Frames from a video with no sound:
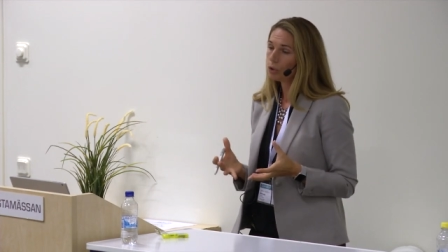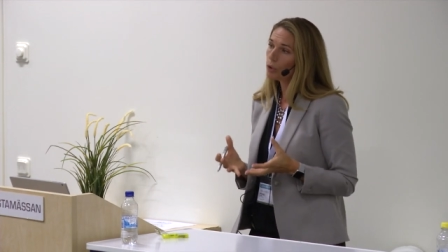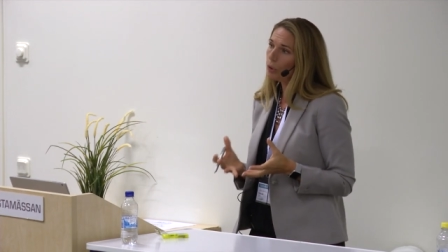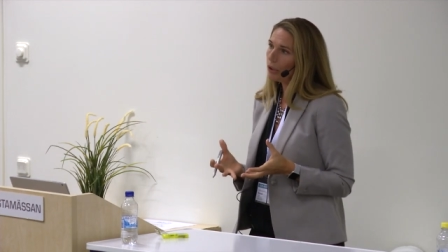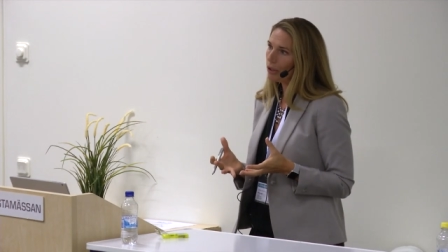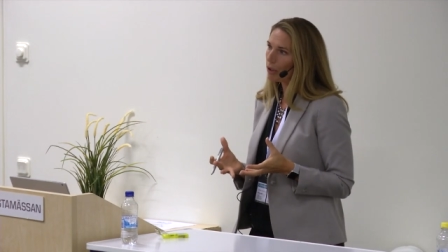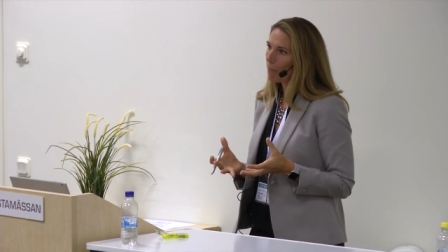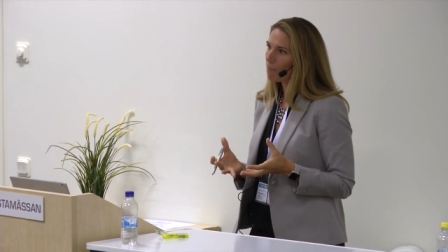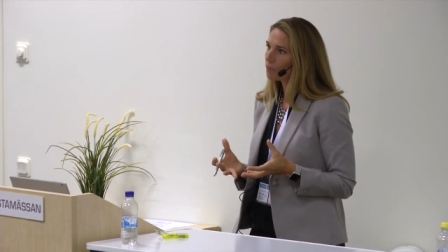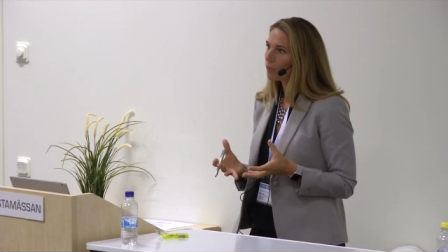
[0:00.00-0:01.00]
tutorial.
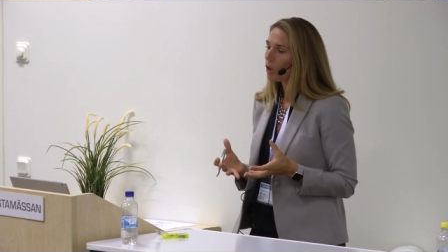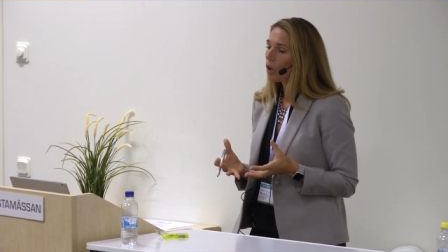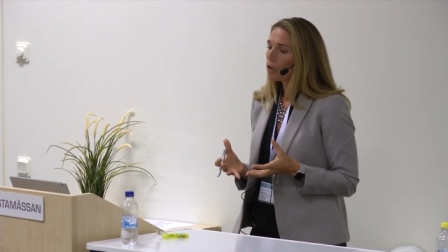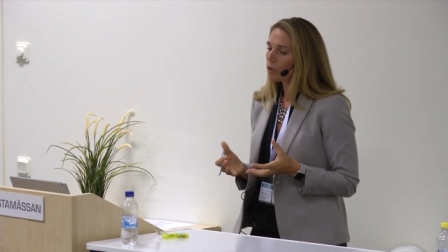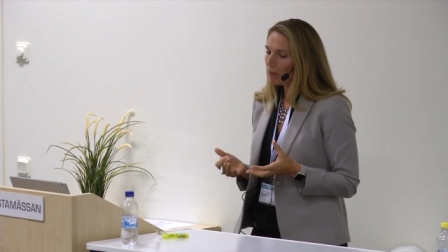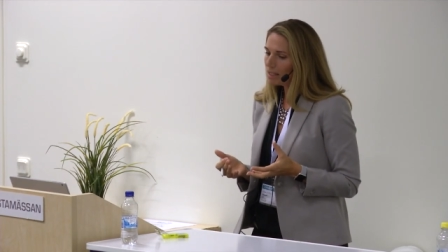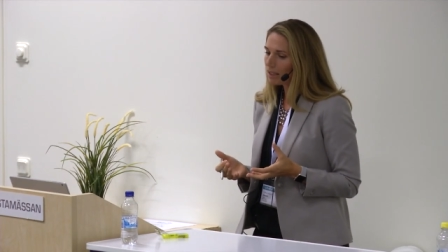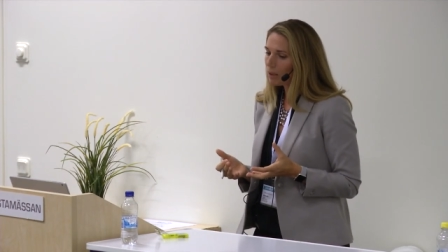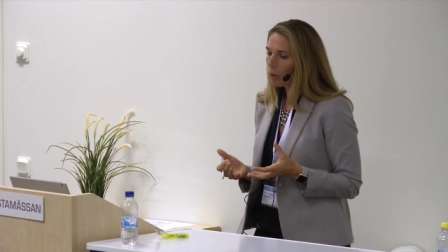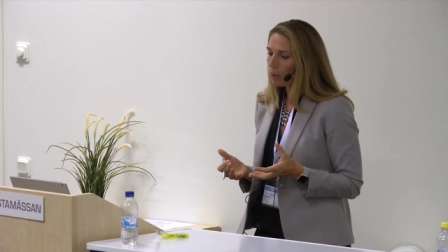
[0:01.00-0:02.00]
So
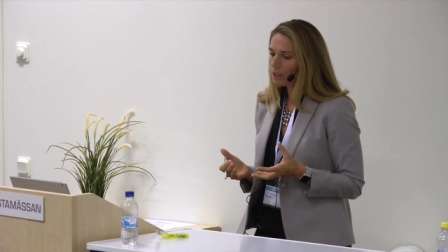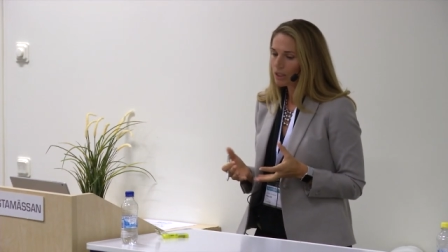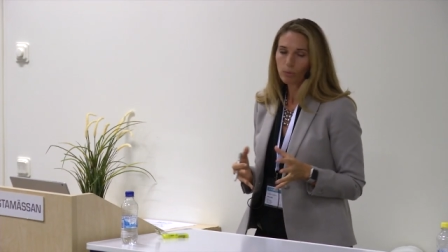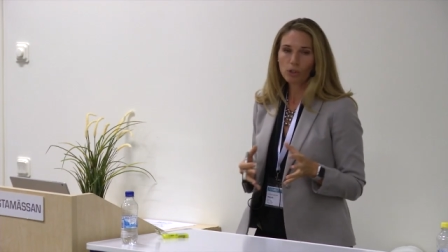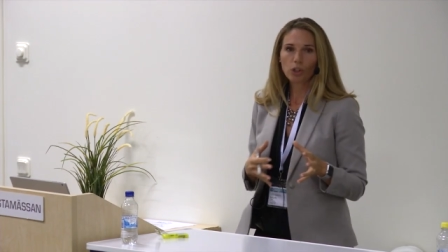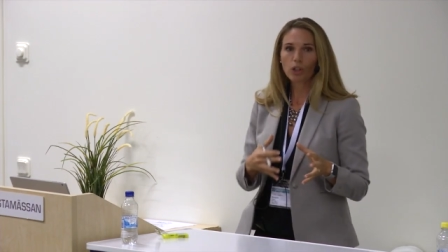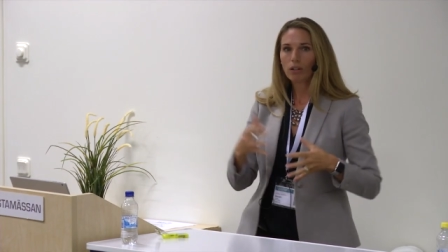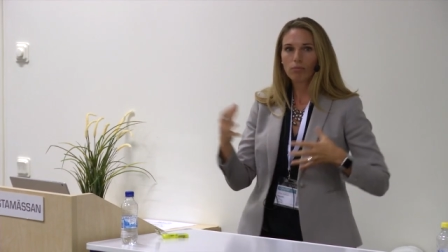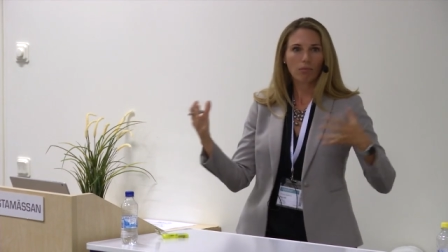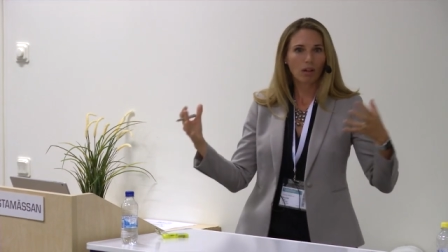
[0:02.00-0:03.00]
basically, what we did, we took
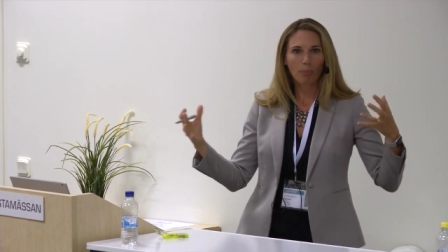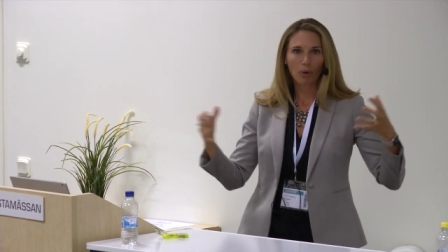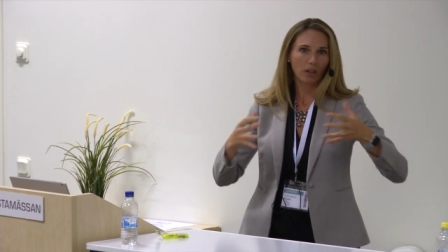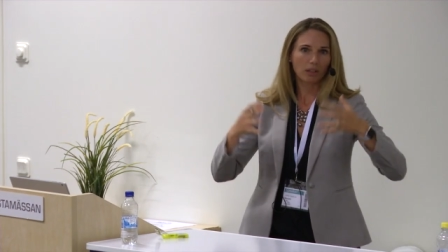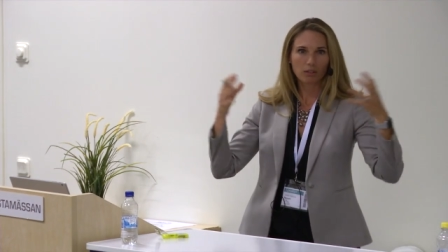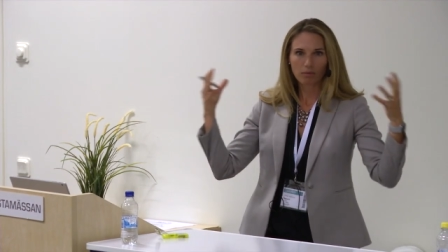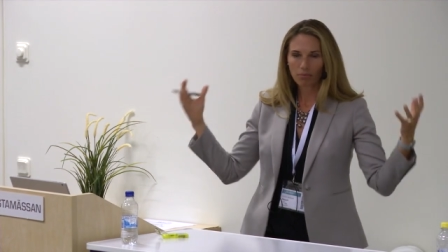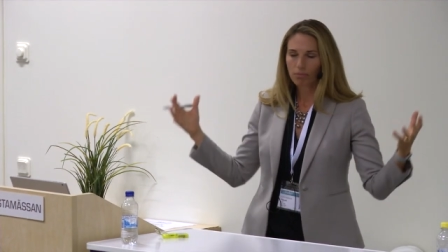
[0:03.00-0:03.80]
a product